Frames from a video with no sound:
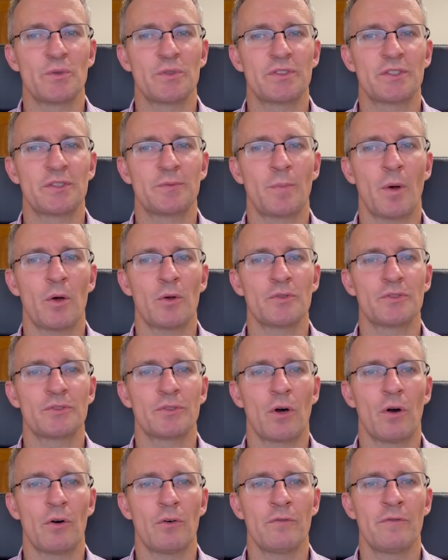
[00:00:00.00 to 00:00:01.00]
is disposed
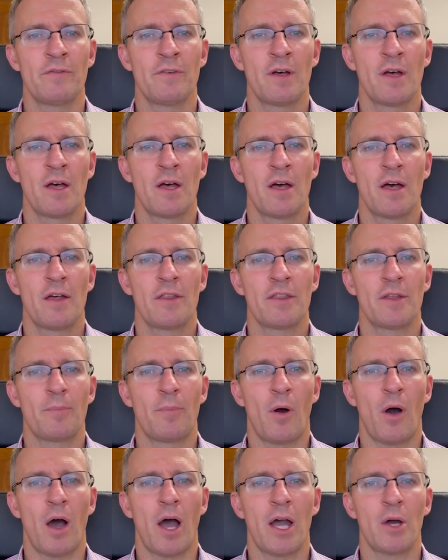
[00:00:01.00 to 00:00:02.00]
of, the
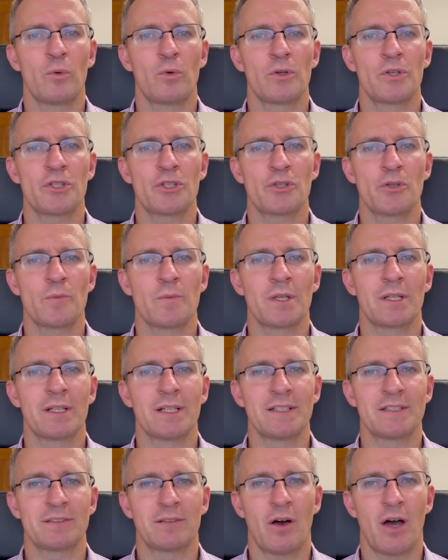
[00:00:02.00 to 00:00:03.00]
buyer would assume the
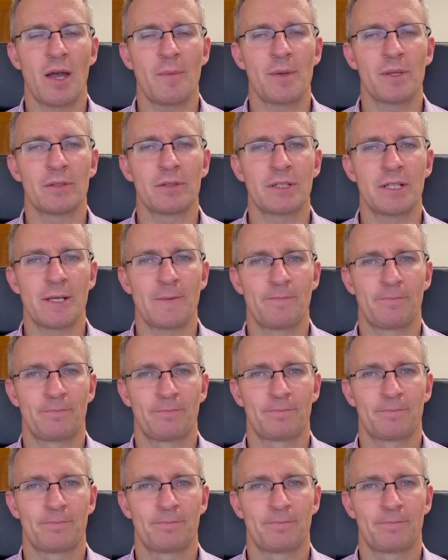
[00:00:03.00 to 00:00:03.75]
lease liability.